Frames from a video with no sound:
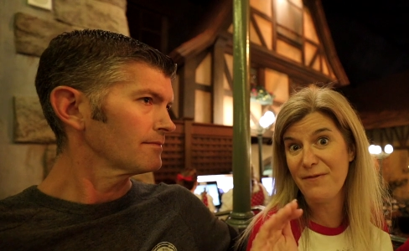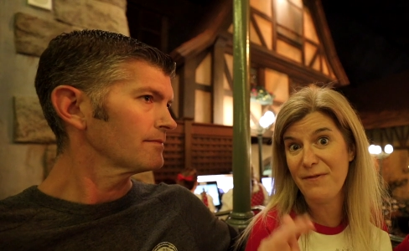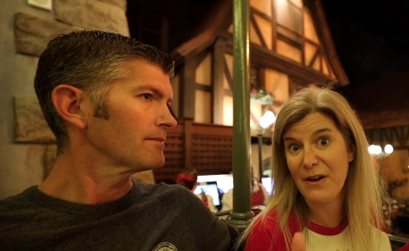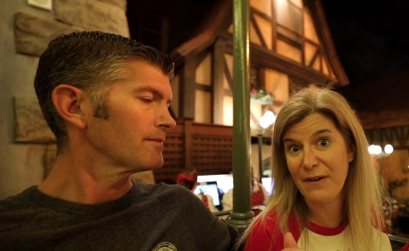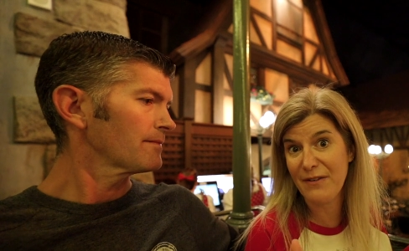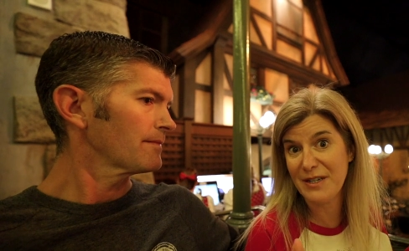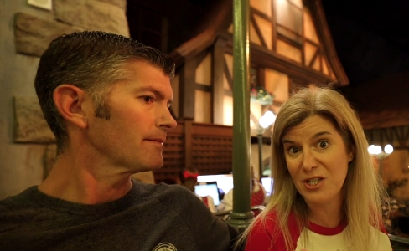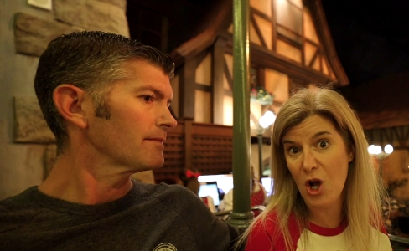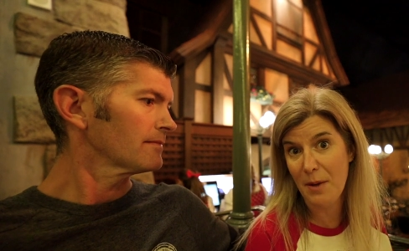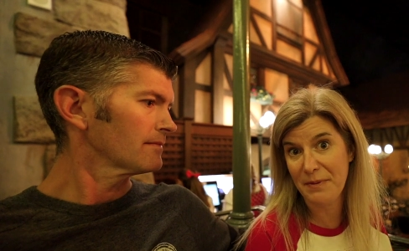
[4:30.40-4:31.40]
Speaker 1: the very,
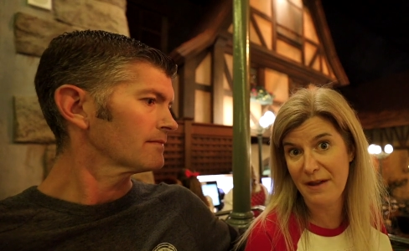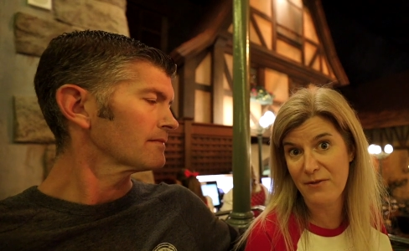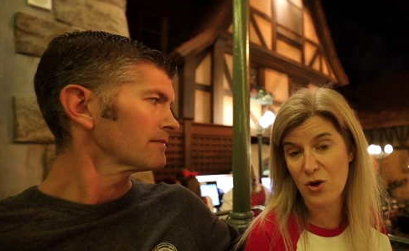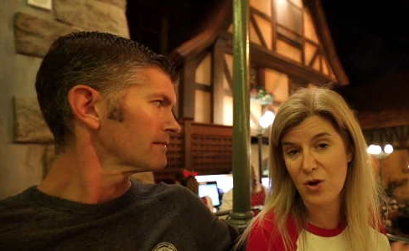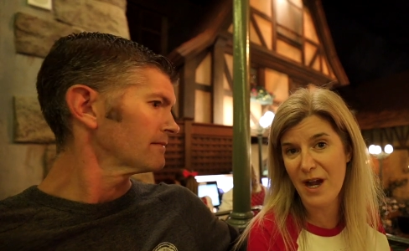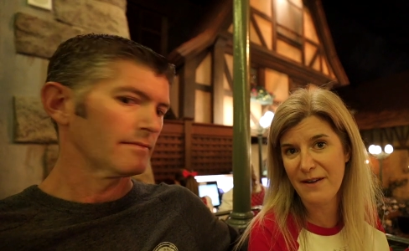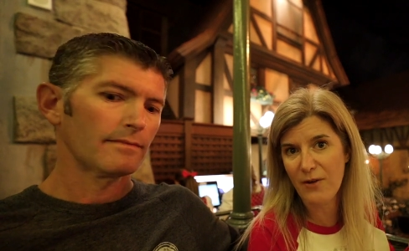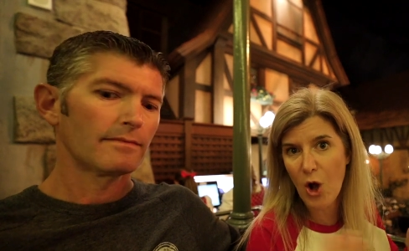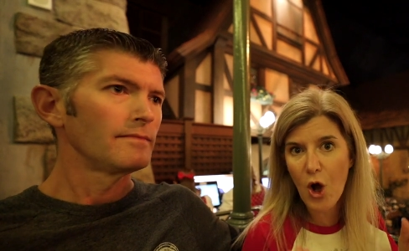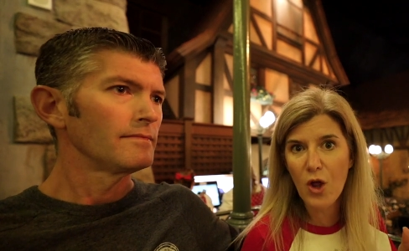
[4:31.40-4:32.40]
very top level,
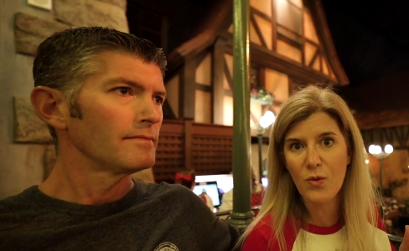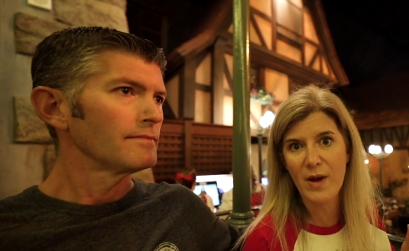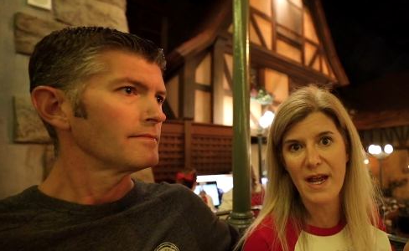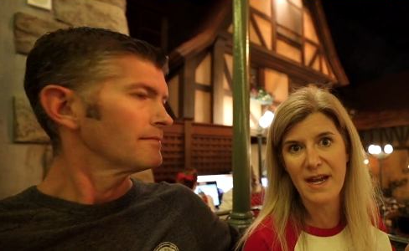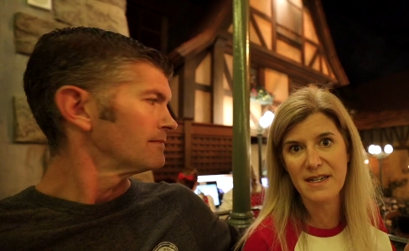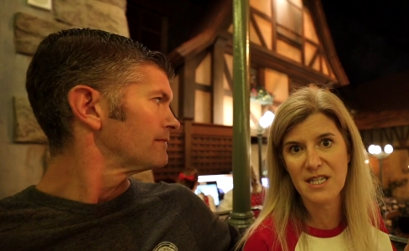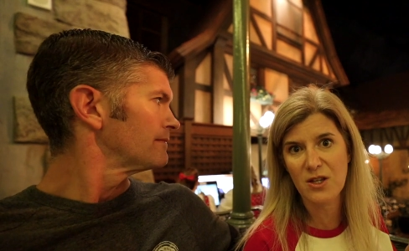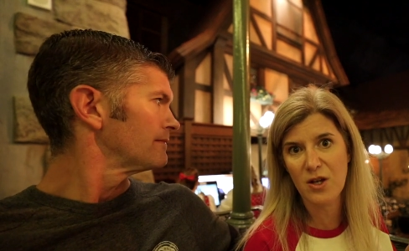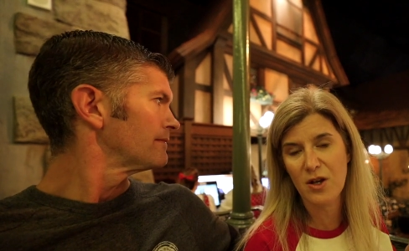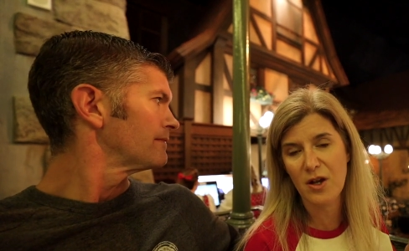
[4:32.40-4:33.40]
kind of all the way
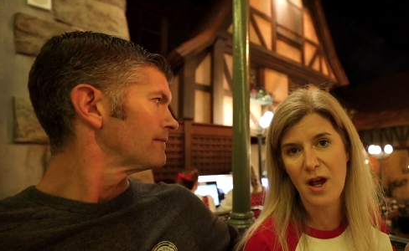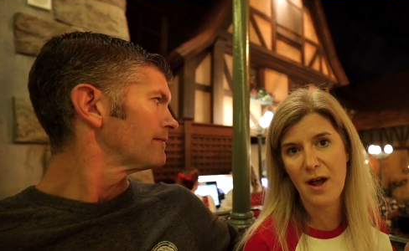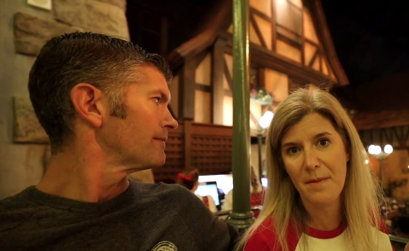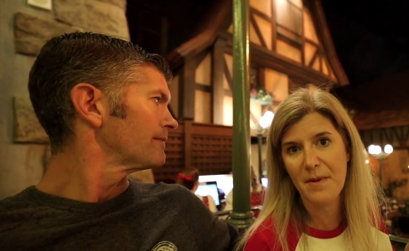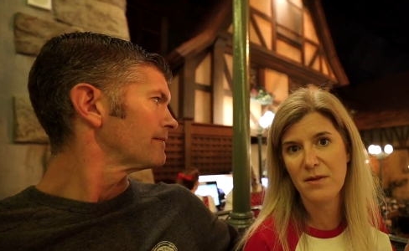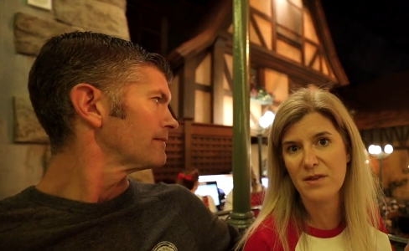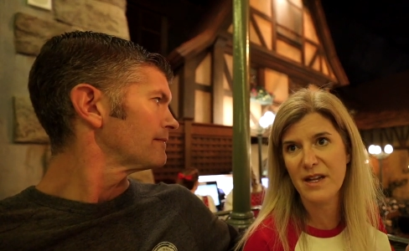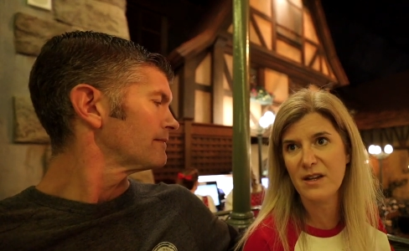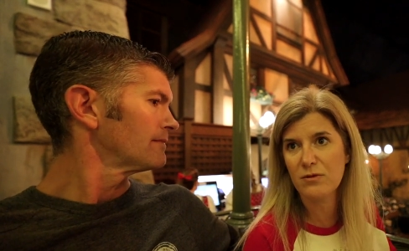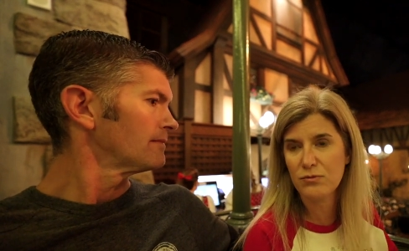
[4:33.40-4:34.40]
to the um,
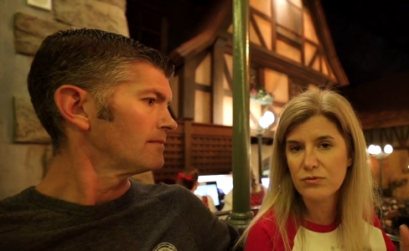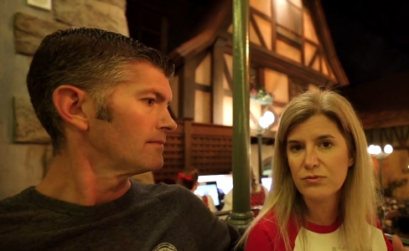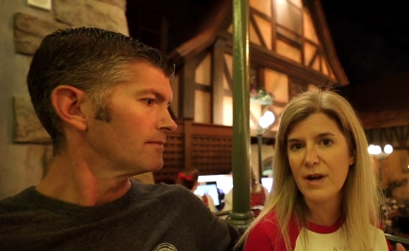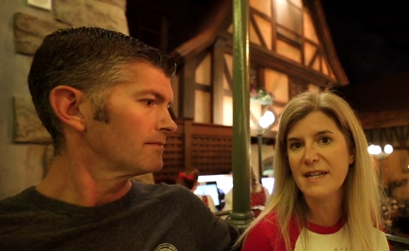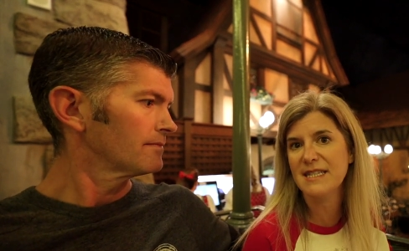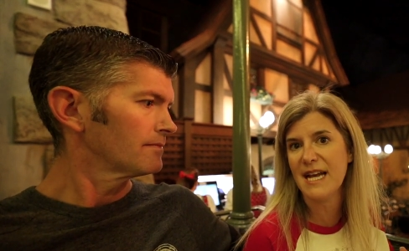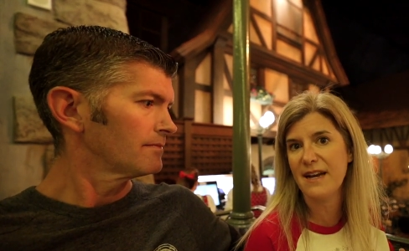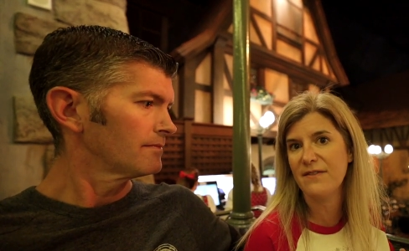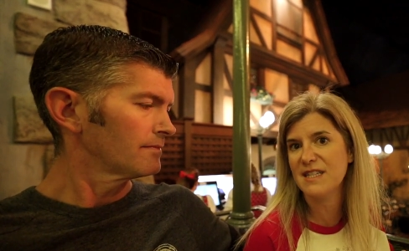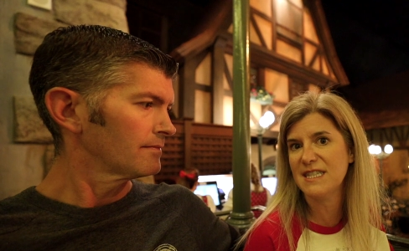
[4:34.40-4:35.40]
like right
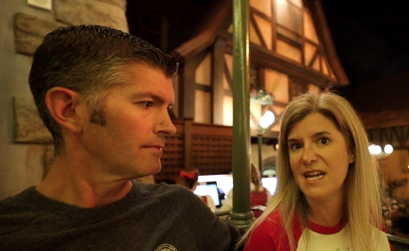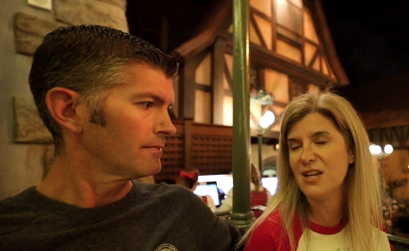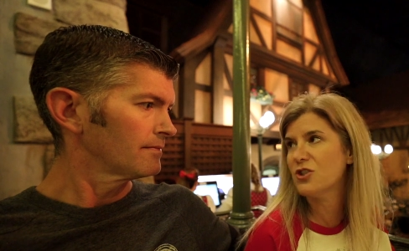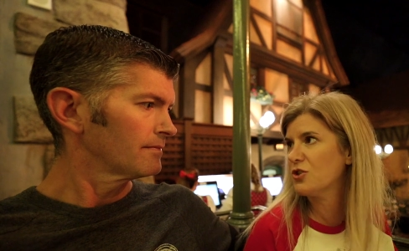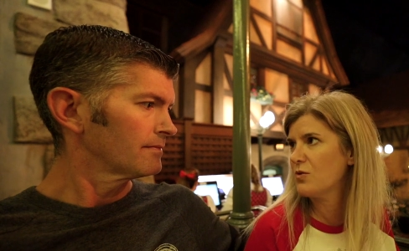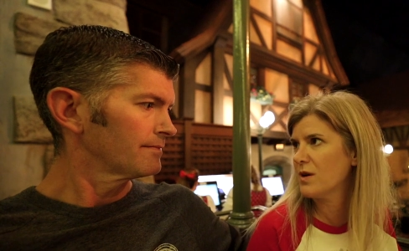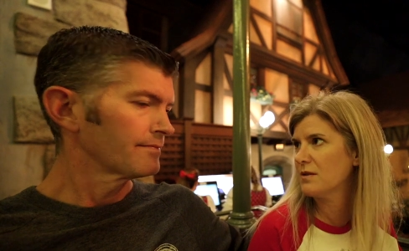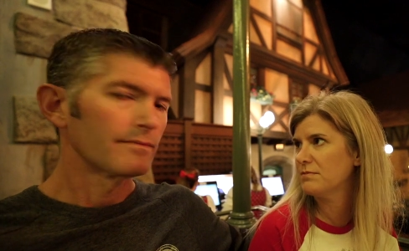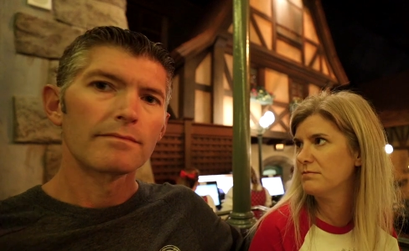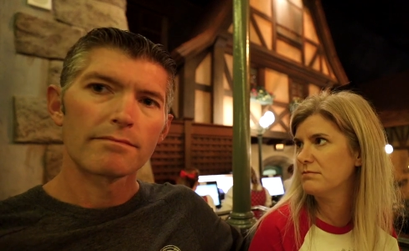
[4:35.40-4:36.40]
side of the stage,
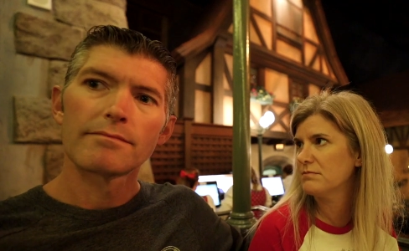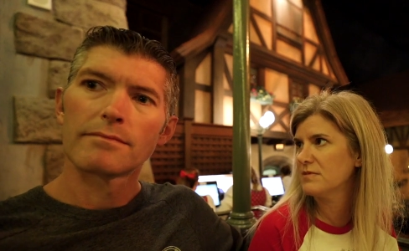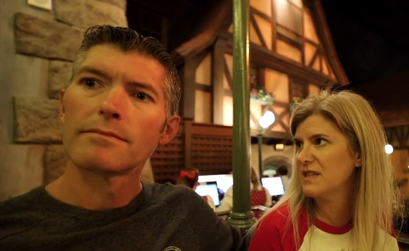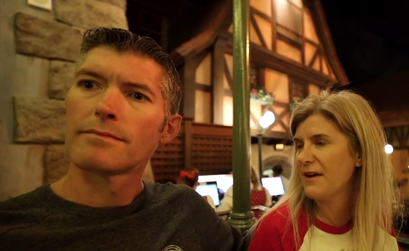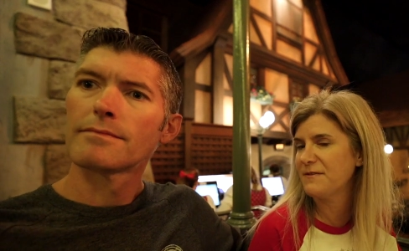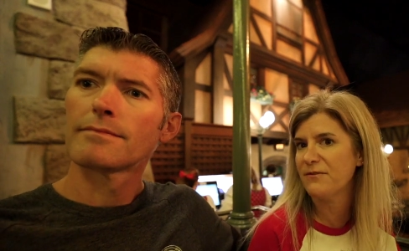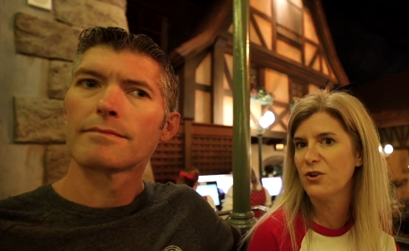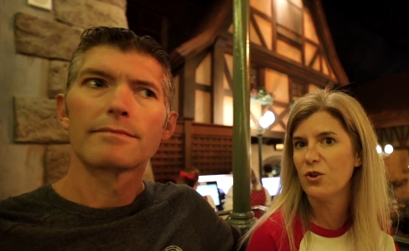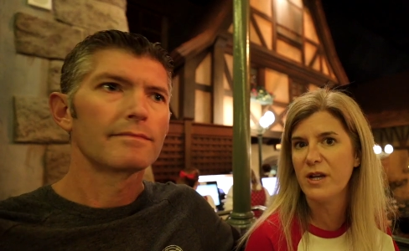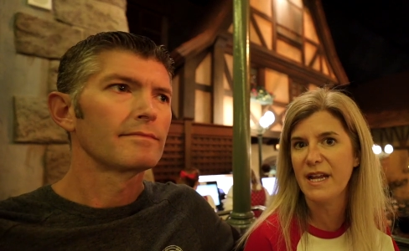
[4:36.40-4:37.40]
or left
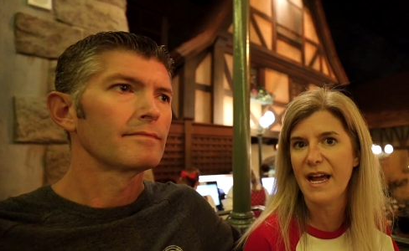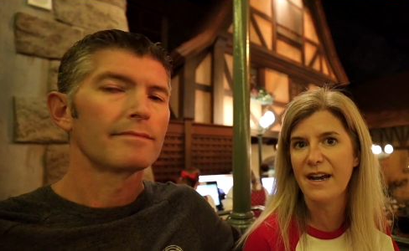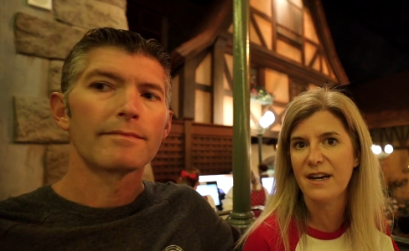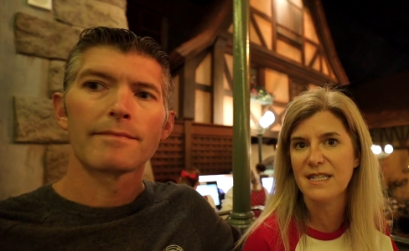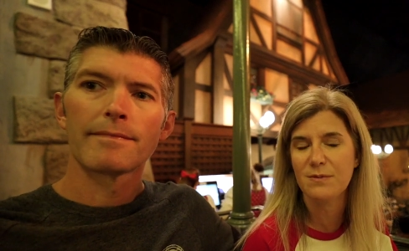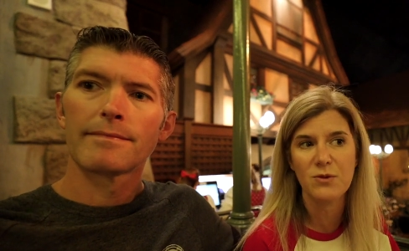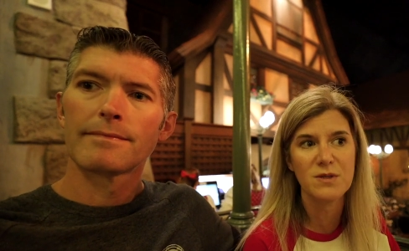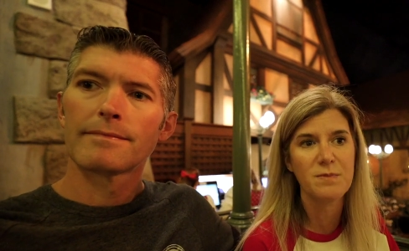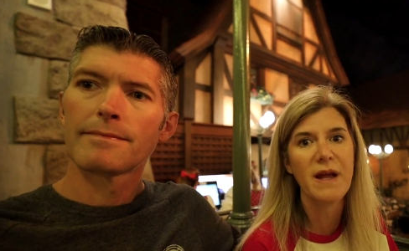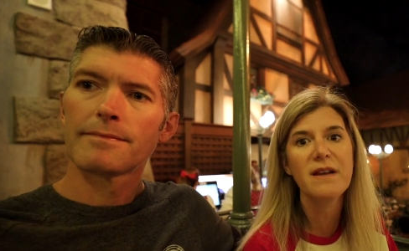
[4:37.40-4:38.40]
if you're looking at it, I
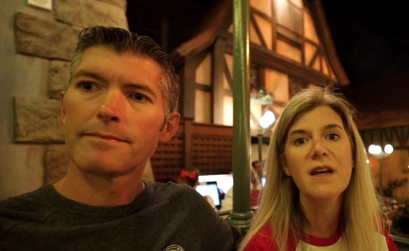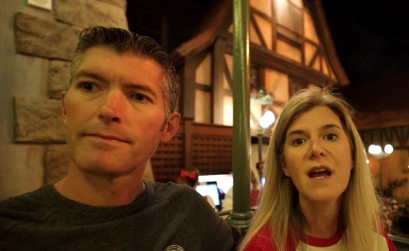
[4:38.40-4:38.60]
suppose. But